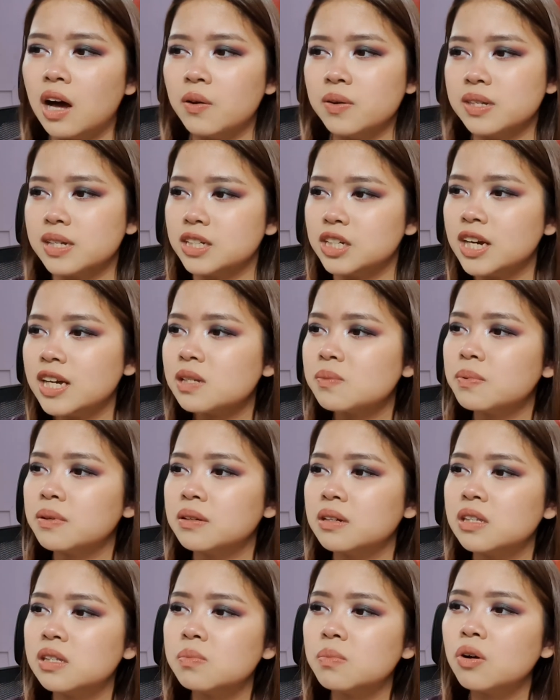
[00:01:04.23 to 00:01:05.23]
it suggests, but
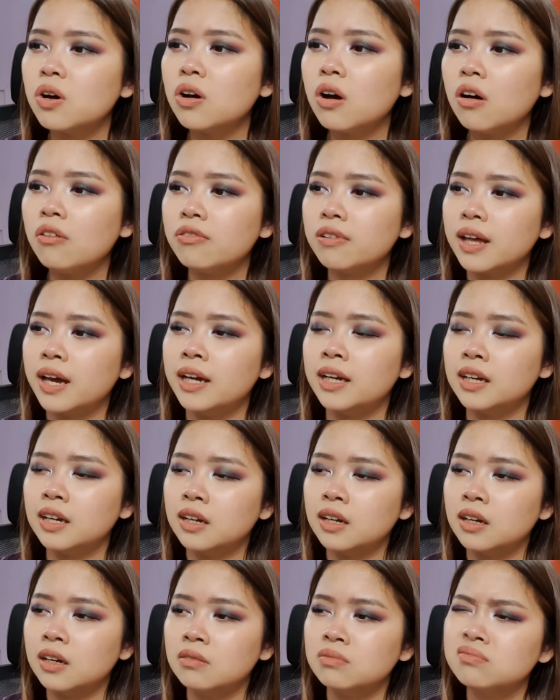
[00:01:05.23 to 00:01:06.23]
it's more of like
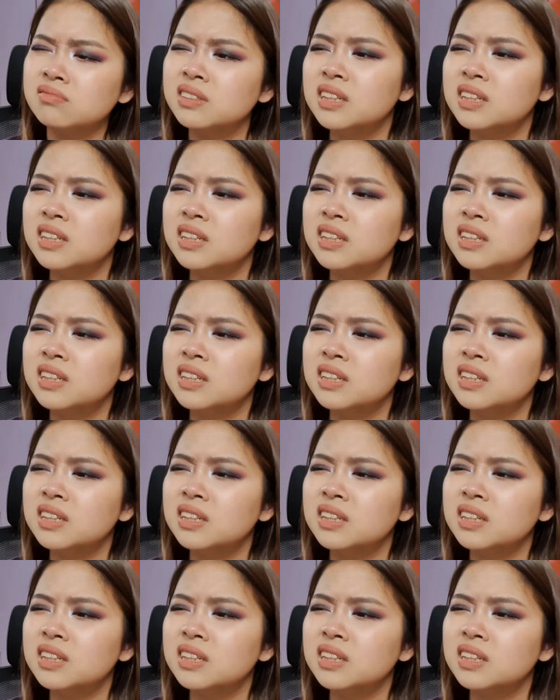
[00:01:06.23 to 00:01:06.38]
a,